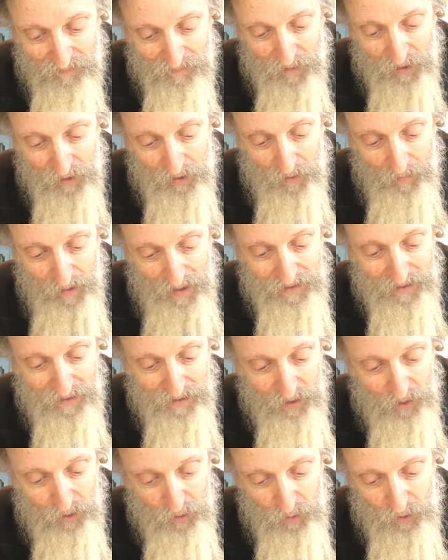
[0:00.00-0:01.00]
So I'm asking
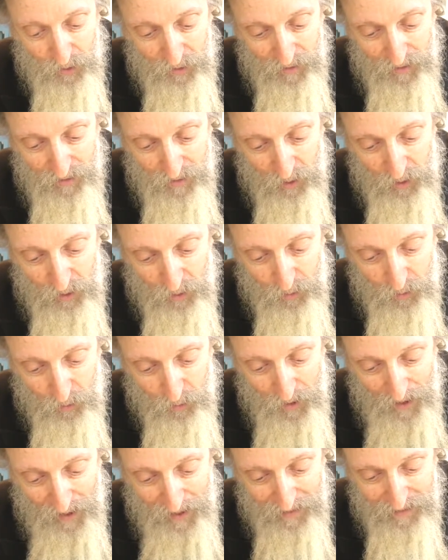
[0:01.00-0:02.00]
that you should do
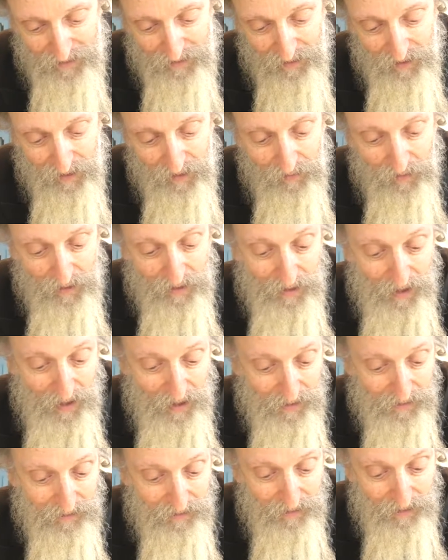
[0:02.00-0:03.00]
that,
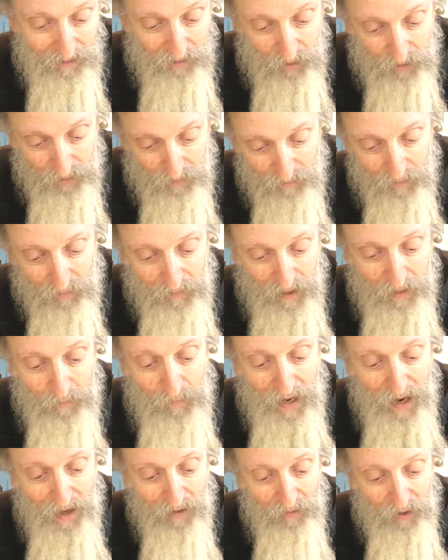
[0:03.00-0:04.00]
and you should take
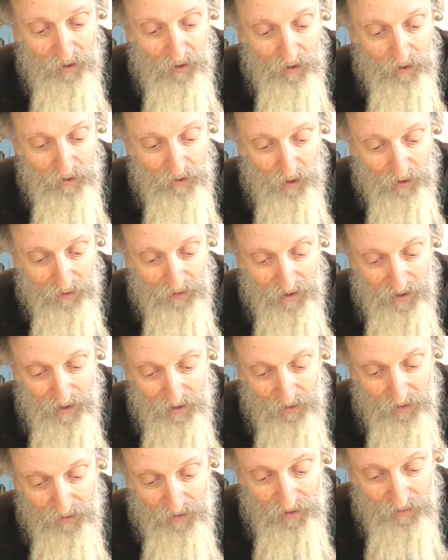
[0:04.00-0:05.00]
me out of the Golis
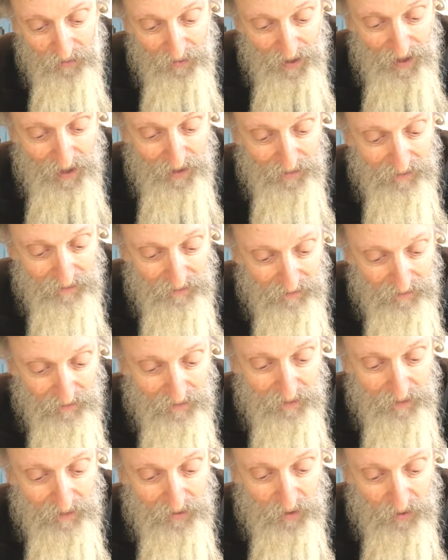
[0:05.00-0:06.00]
altogether. And then,
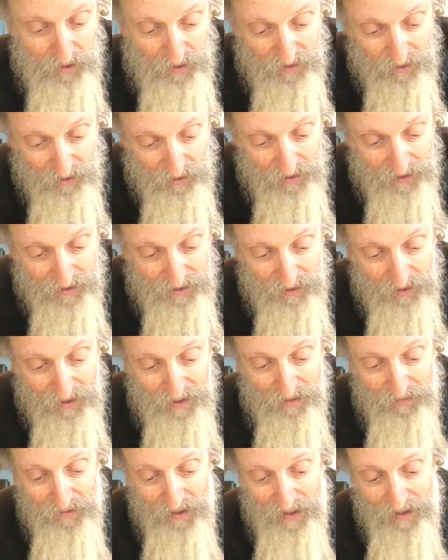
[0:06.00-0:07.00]
so this is
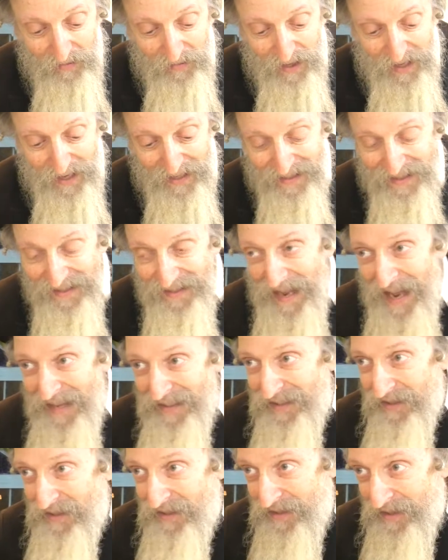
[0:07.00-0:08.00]
the
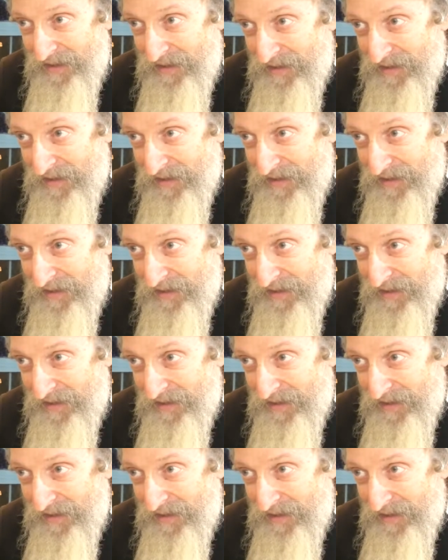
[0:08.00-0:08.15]
hitznatzlis.